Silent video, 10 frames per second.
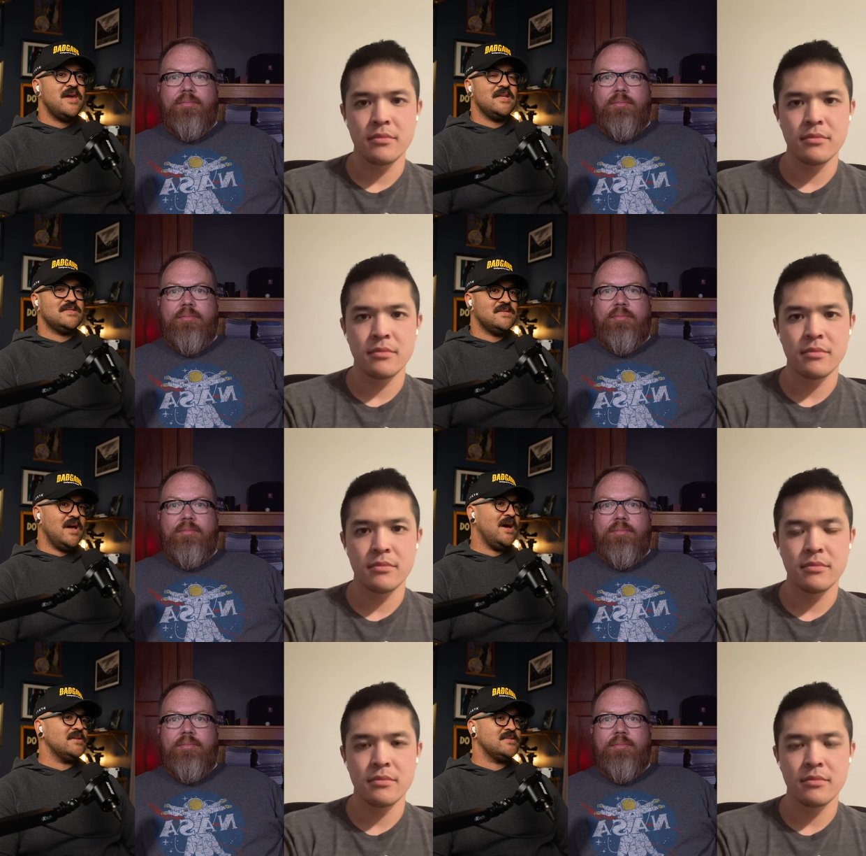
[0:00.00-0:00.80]
Speaker 1: it's
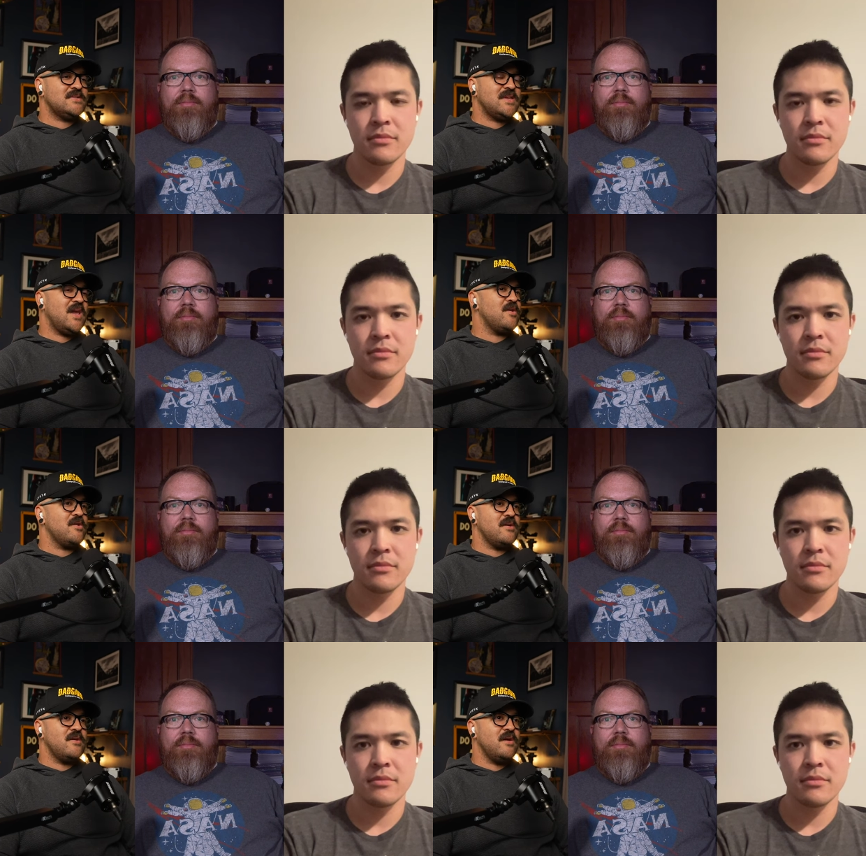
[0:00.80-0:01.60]
not as
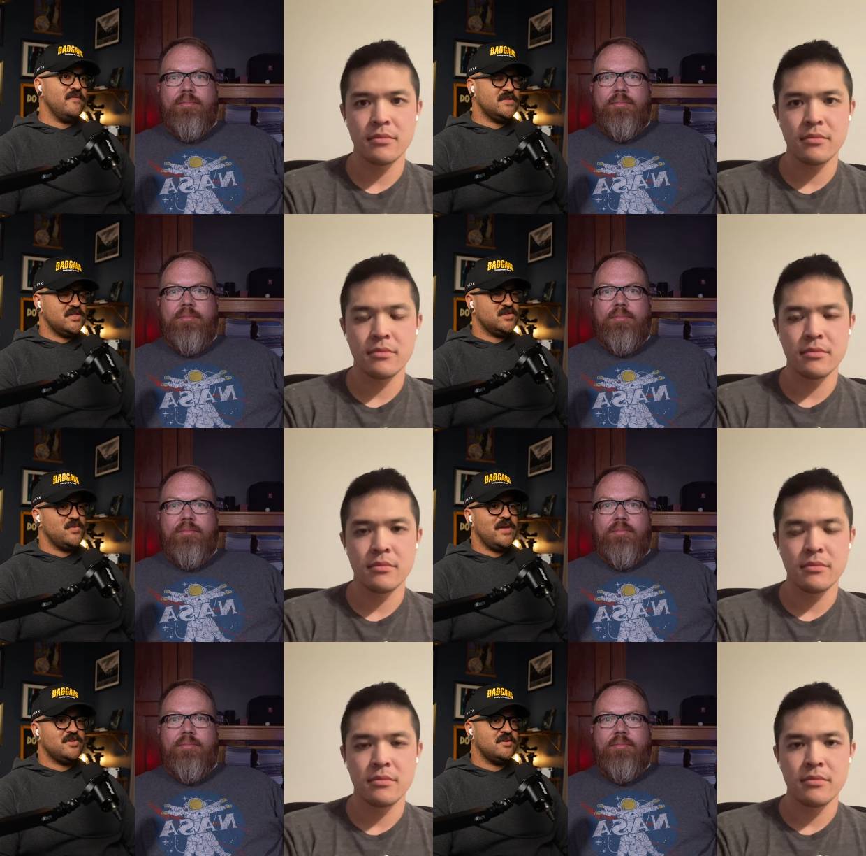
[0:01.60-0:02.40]
scary of a
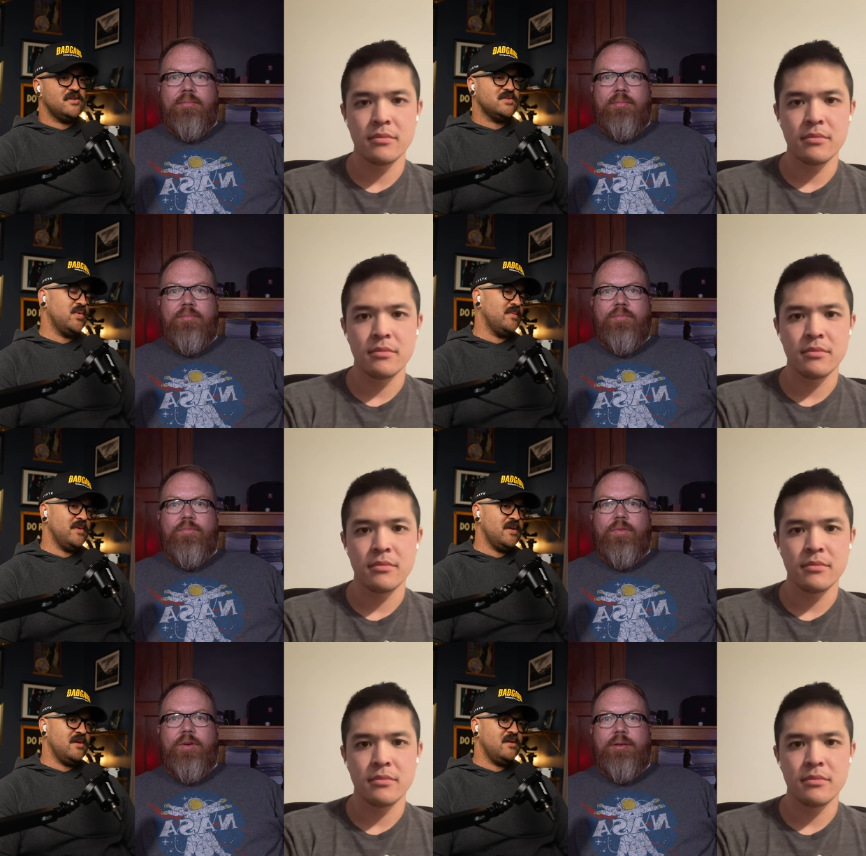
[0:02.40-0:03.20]
situation as it would
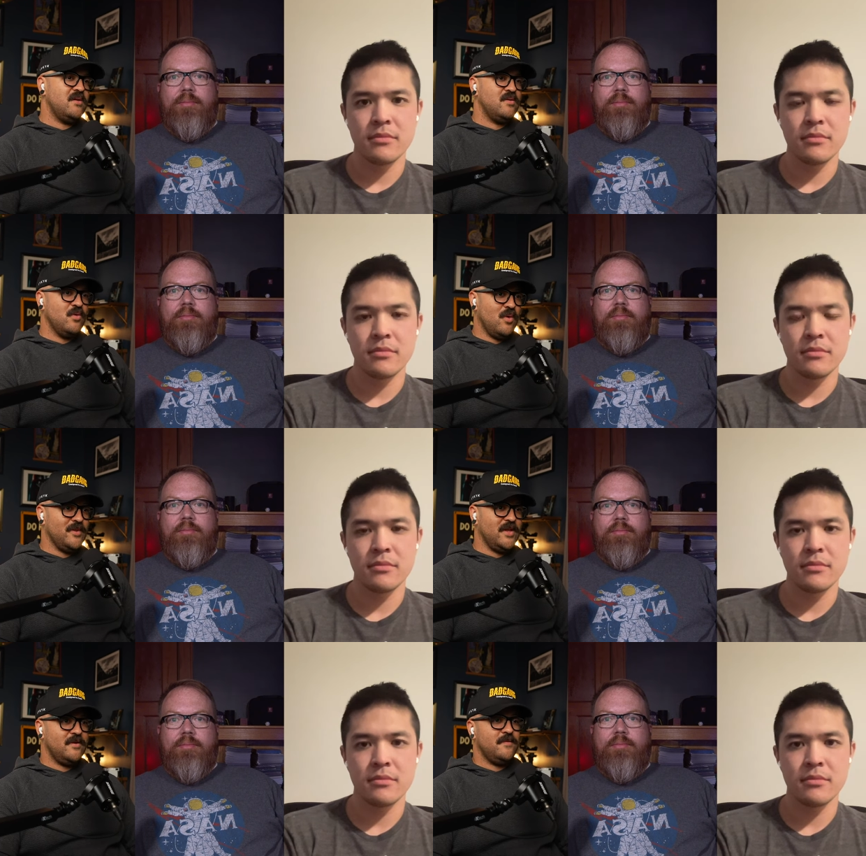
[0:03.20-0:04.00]
be normally.